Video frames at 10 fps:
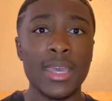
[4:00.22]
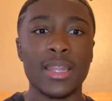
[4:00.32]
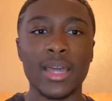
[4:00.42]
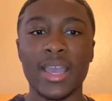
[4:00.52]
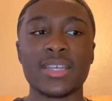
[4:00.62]

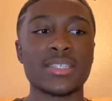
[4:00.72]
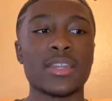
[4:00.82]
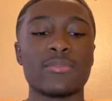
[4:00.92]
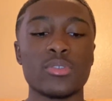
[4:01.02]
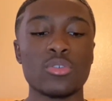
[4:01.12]
And like I said,
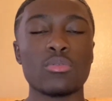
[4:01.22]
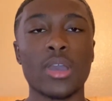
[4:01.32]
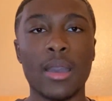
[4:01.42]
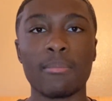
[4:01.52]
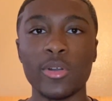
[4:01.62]
if you do
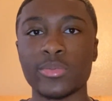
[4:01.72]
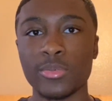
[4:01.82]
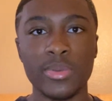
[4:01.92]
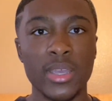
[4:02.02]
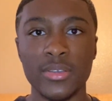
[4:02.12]
cop multiple
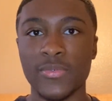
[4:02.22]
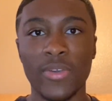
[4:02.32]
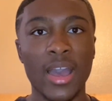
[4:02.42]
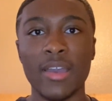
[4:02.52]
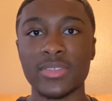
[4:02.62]
pairs,
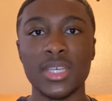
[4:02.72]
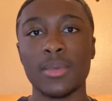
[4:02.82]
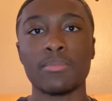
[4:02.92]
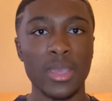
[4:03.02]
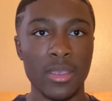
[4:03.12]
five,
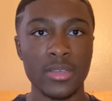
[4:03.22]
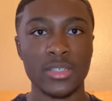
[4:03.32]
ten pairs,